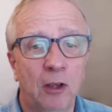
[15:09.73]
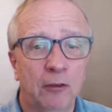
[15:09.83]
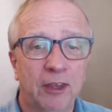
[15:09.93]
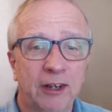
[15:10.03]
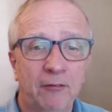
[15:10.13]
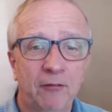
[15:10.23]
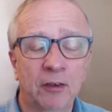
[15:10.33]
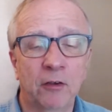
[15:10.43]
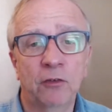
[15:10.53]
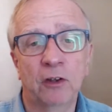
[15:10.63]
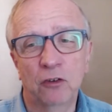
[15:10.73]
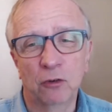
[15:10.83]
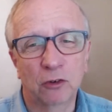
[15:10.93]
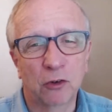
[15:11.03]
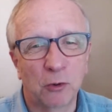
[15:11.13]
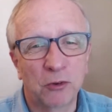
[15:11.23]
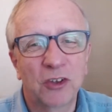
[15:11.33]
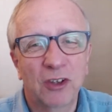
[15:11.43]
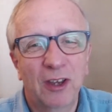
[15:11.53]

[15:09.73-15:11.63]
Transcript: then having those virtual tours